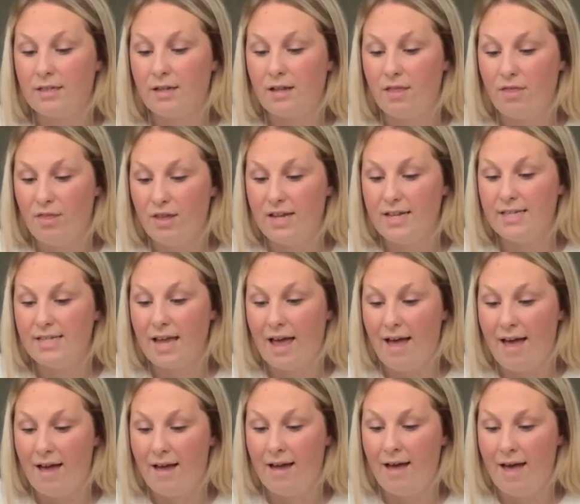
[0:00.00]
this
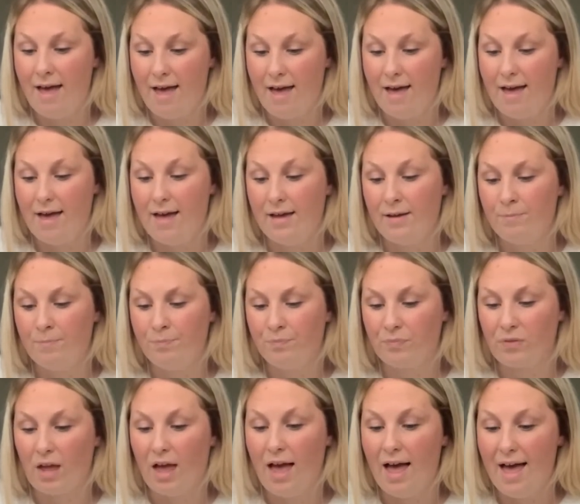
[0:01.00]
heir
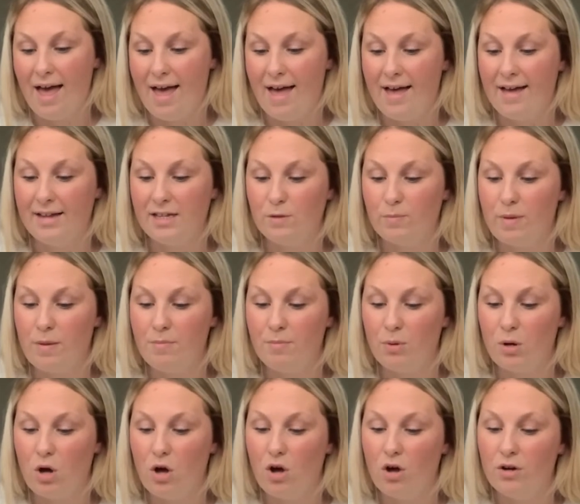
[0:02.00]
has been
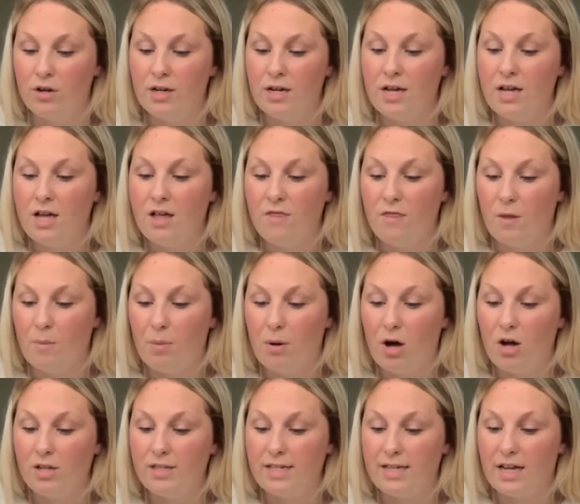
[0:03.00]
born, the
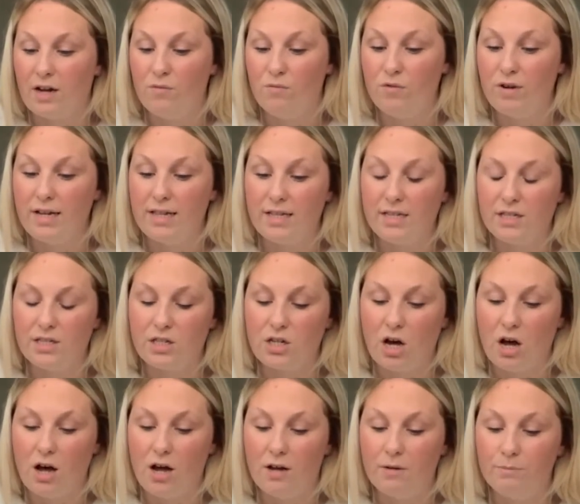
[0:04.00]
party can really
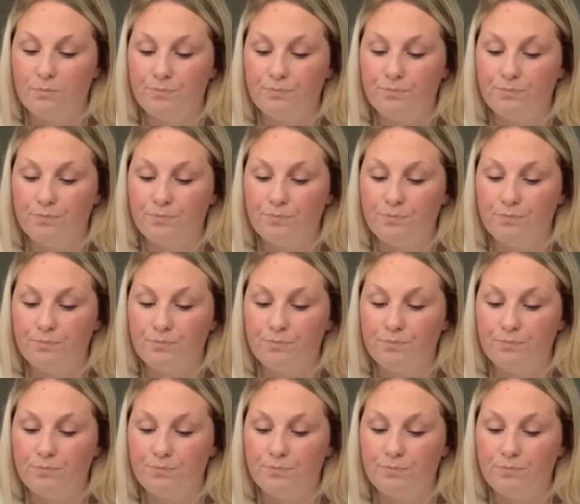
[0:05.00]
start.